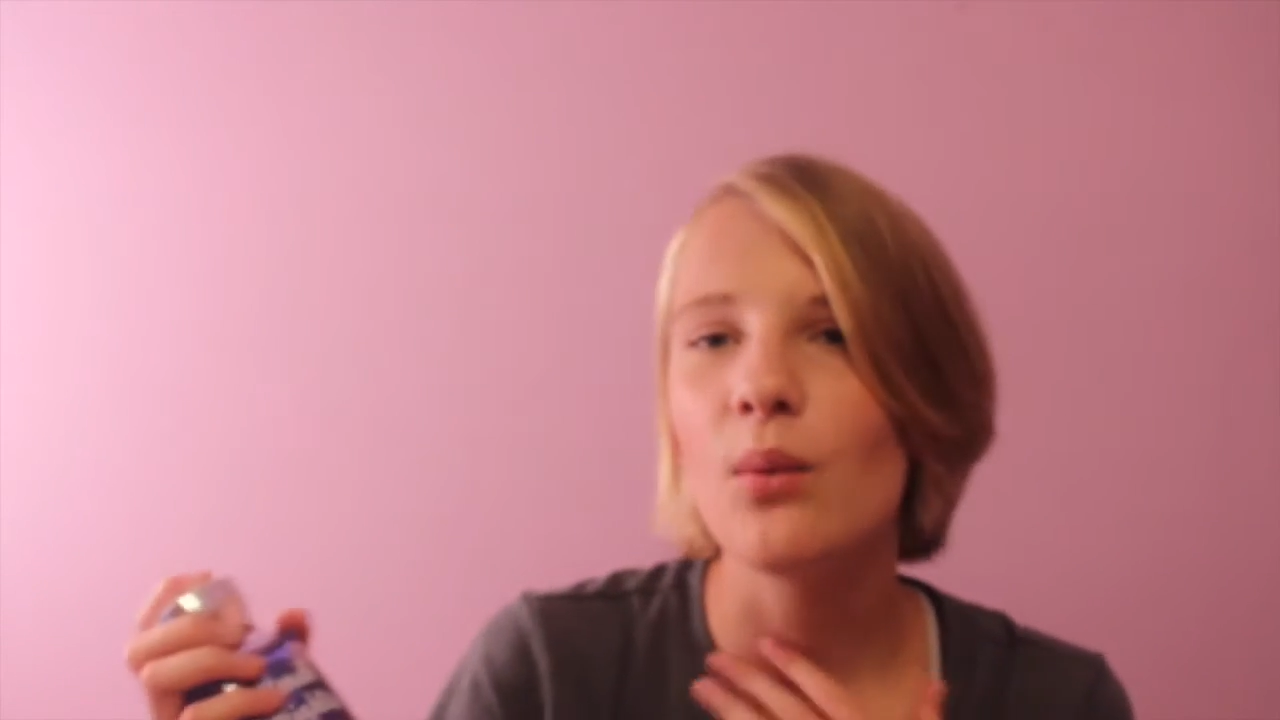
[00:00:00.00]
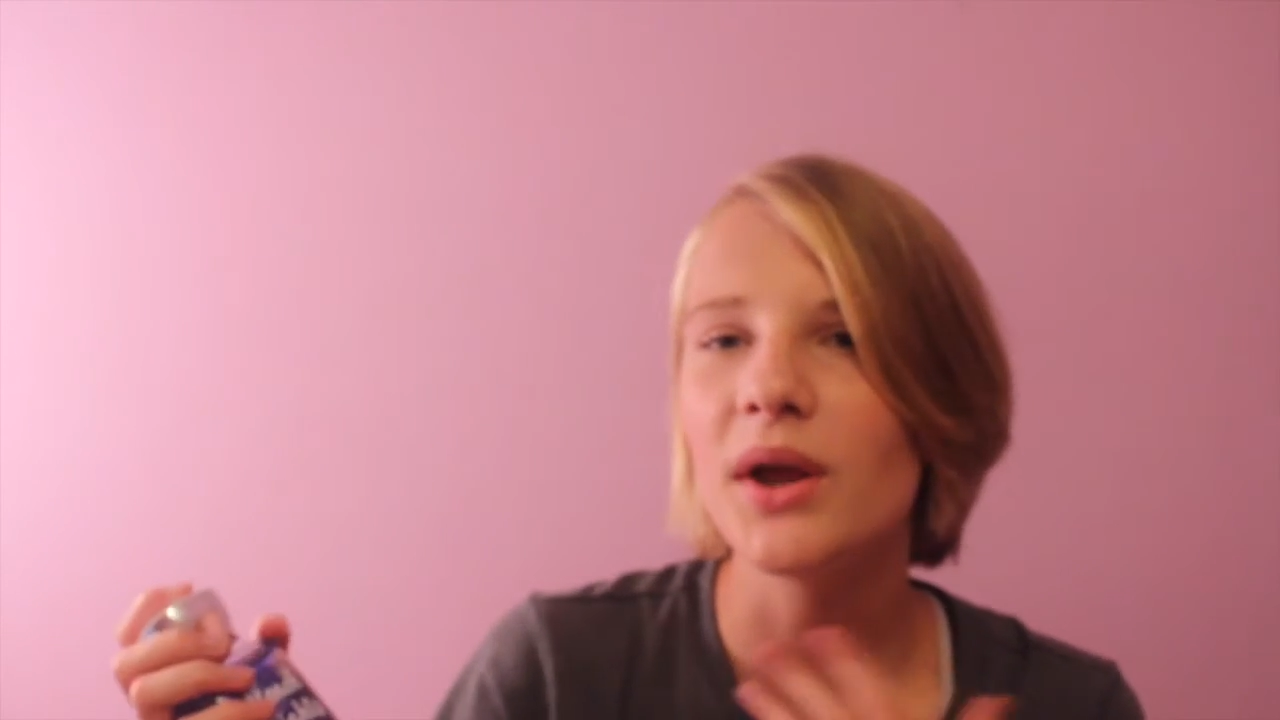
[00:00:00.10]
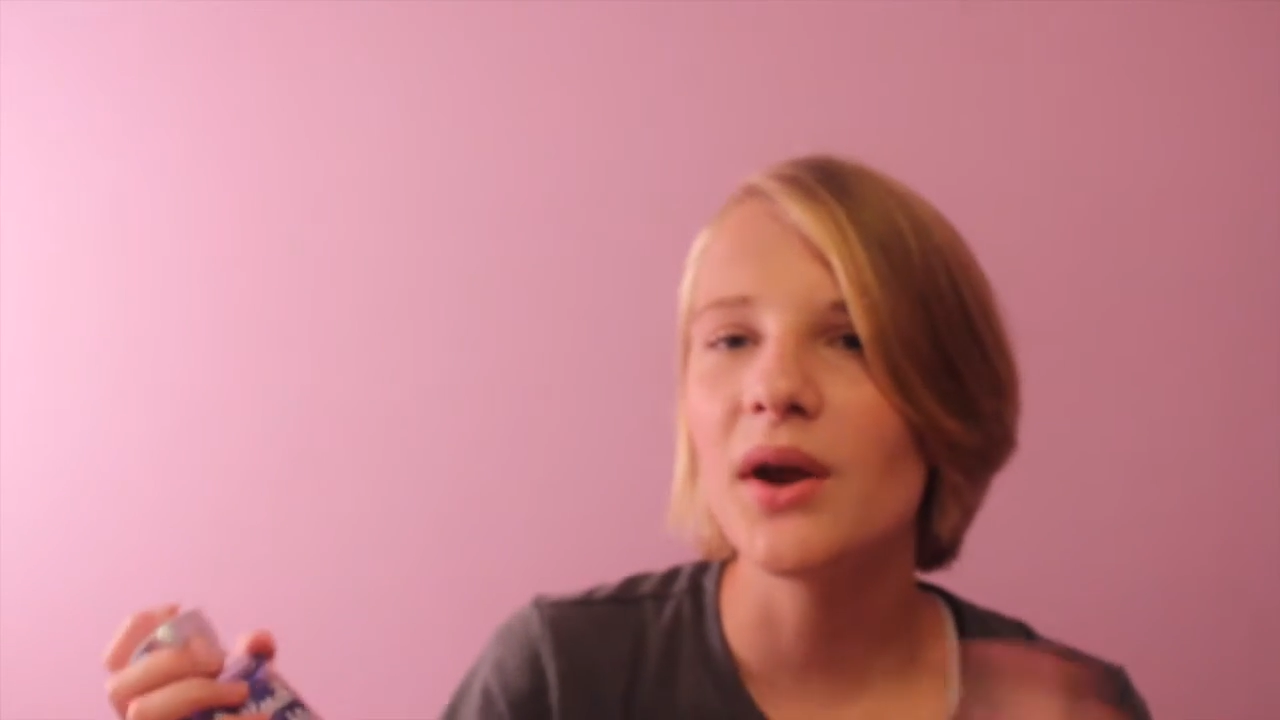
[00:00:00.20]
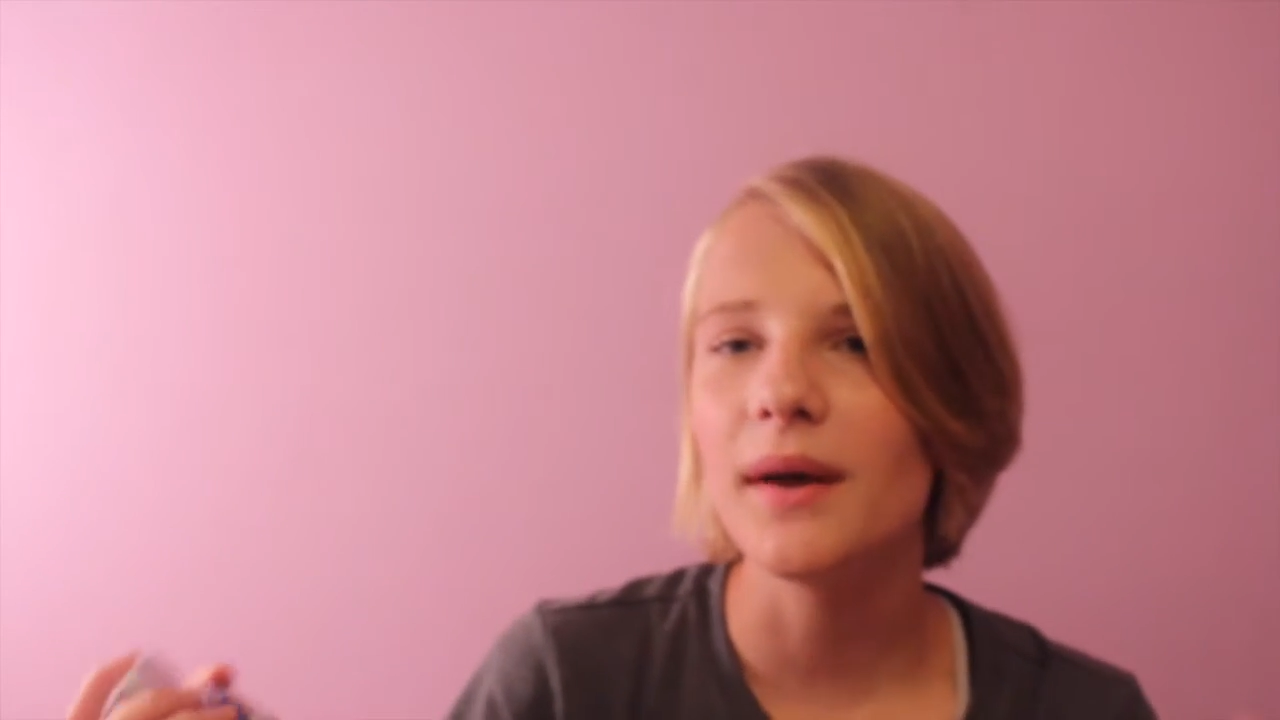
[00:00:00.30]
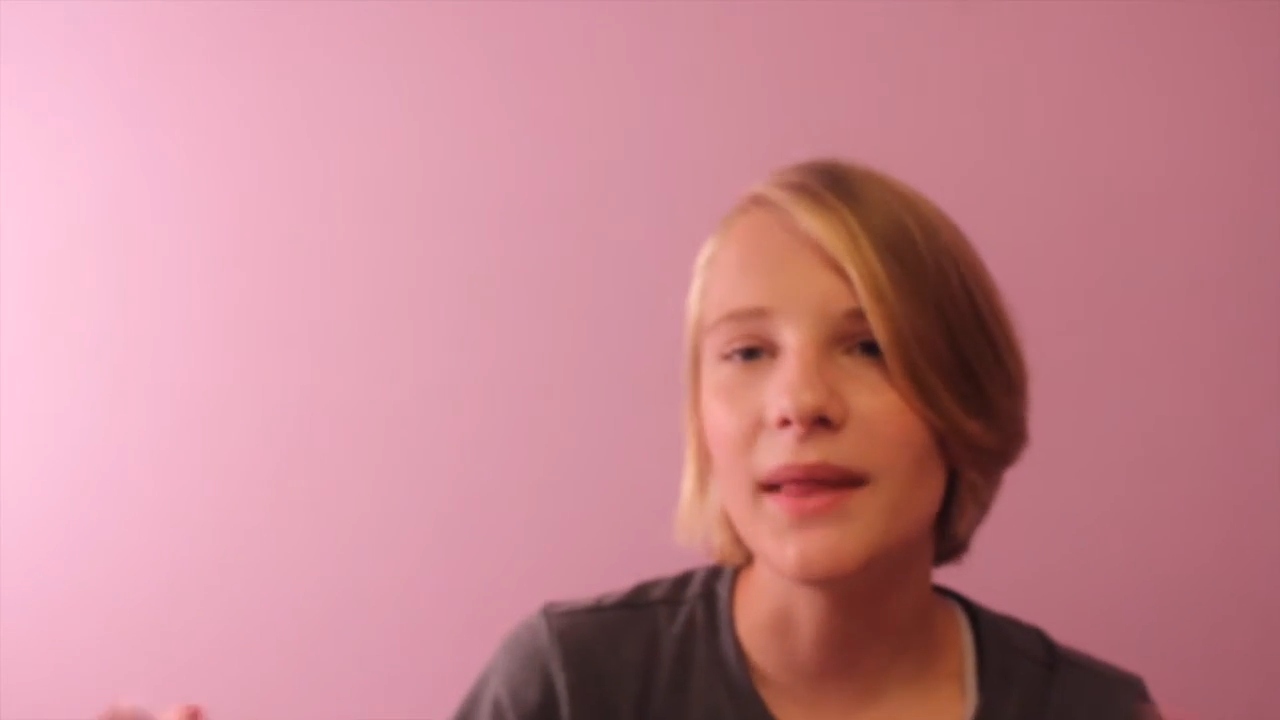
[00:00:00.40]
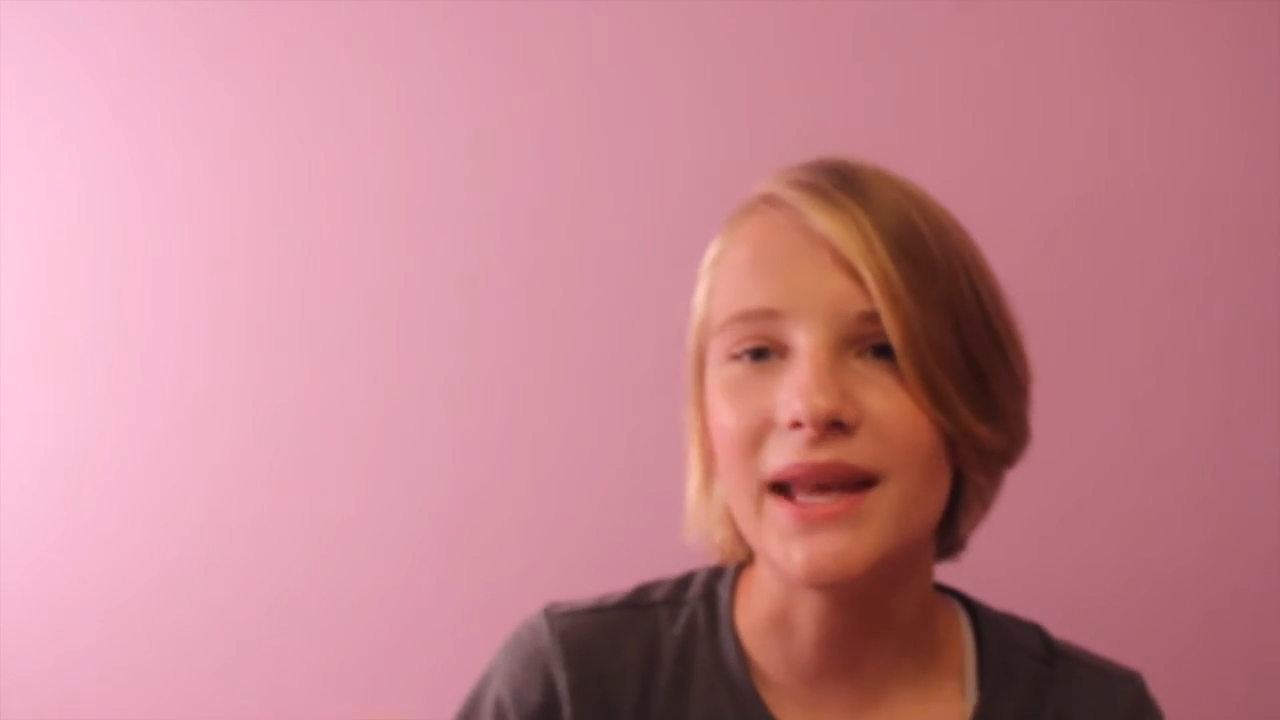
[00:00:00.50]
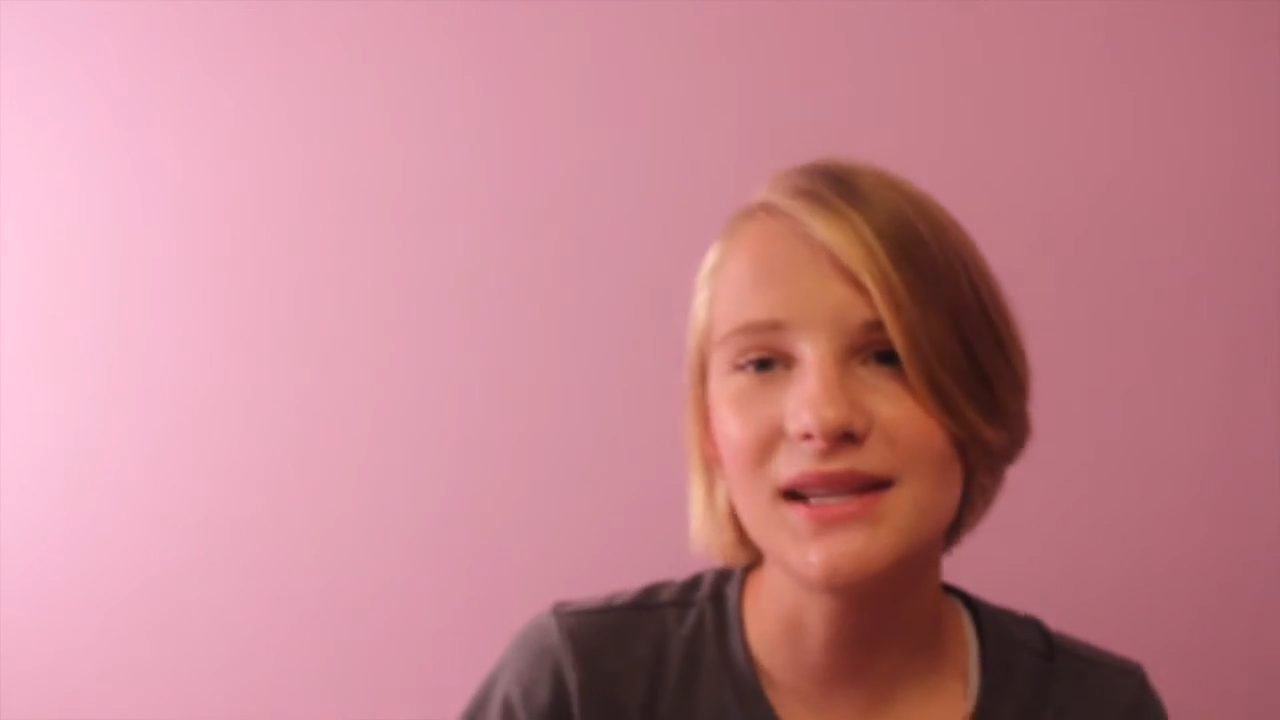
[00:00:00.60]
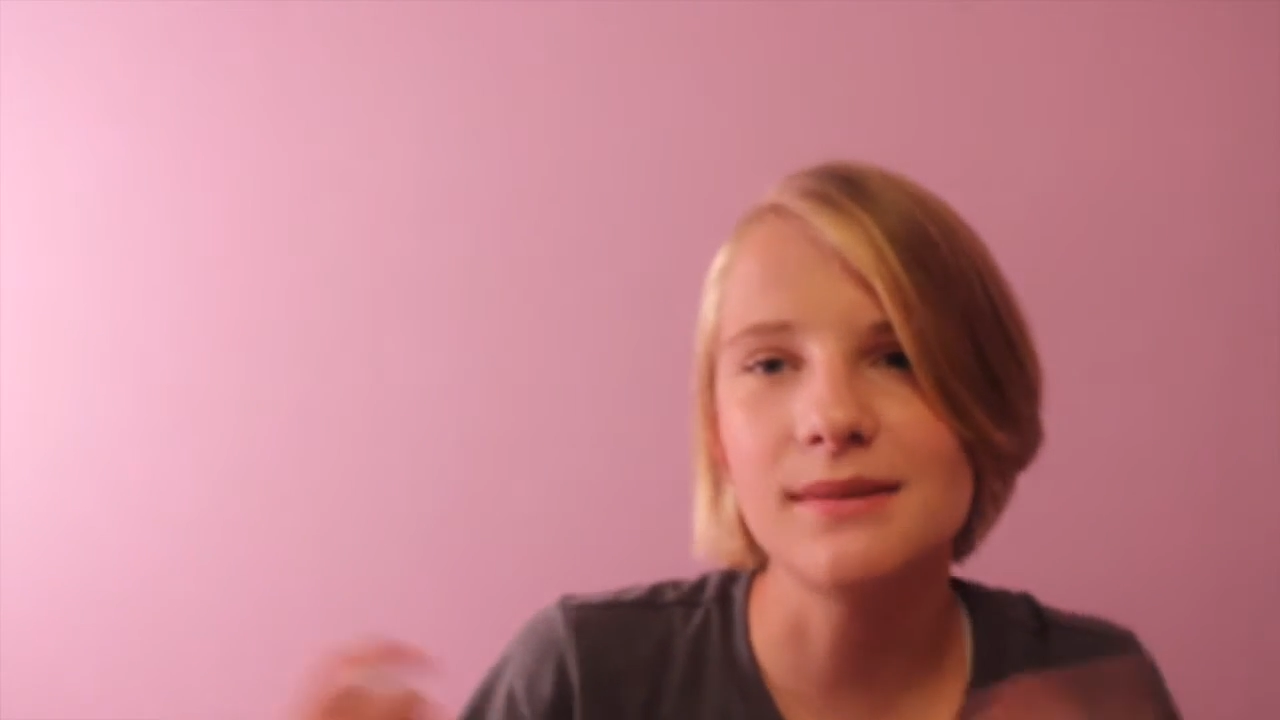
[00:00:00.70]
wanna like